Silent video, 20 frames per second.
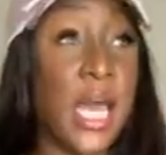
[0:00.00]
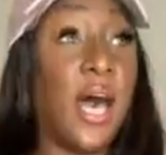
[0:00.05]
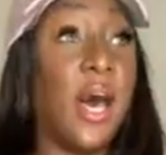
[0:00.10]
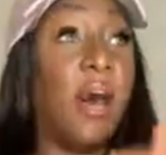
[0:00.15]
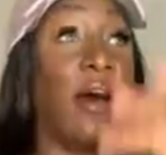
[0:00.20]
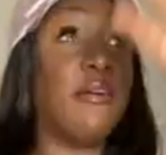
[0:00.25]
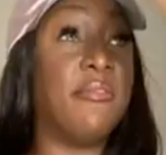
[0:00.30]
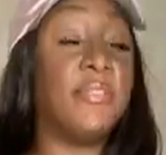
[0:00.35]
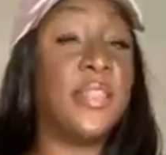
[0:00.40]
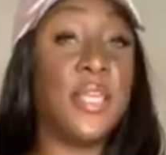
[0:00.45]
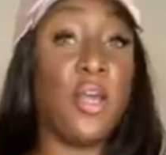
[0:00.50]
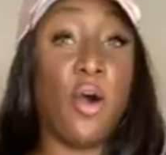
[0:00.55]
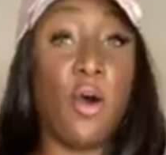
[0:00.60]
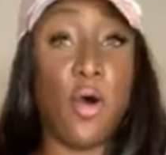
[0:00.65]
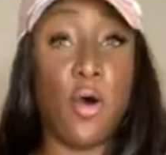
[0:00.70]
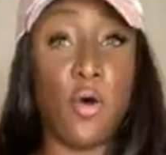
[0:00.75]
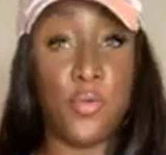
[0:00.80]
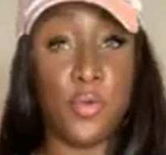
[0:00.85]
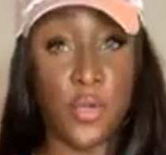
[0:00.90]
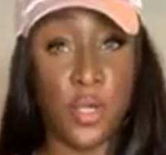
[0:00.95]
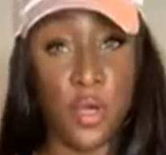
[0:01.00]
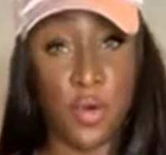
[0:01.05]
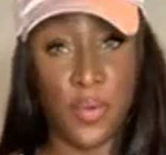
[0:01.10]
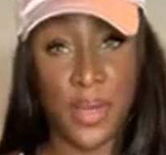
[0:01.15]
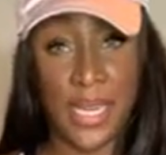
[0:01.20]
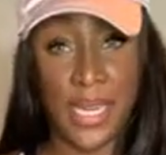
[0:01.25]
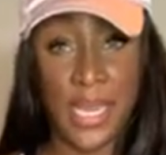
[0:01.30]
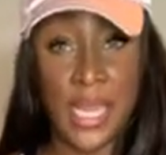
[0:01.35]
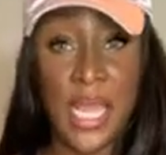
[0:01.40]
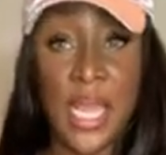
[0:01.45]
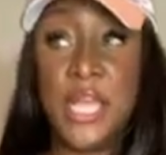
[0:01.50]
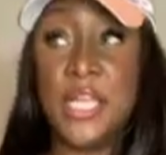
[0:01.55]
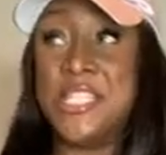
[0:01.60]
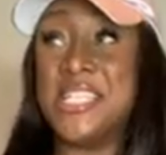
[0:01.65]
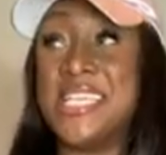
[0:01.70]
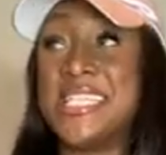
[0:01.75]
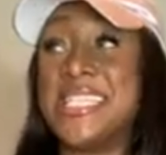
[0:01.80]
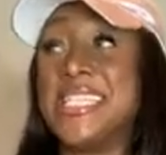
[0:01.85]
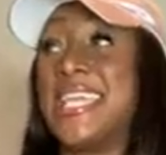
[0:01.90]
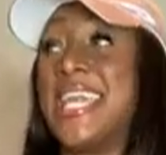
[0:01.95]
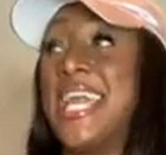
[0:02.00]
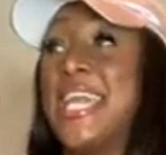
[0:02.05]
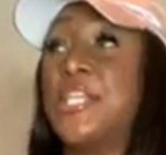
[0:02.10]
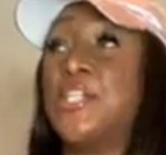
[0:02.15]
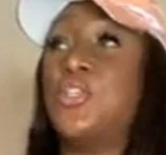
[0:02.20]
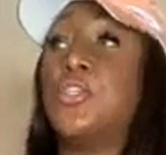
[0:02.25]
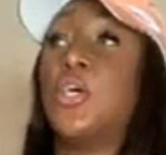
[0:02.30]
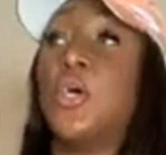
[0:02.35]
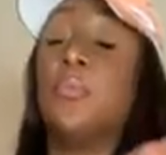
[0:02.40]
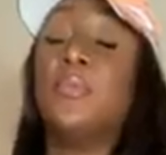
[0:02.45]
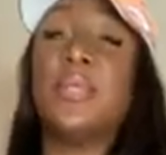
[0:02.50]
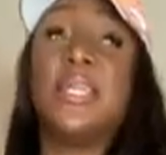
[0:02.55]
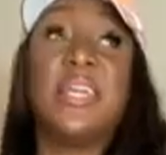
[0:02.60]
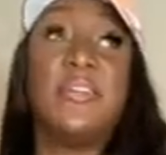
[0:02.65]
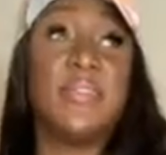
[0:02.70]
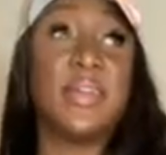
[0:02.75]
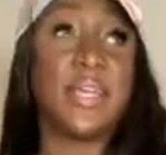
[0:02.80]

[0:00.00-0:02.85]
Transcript: of the all-knowing. Just in case you don't believe in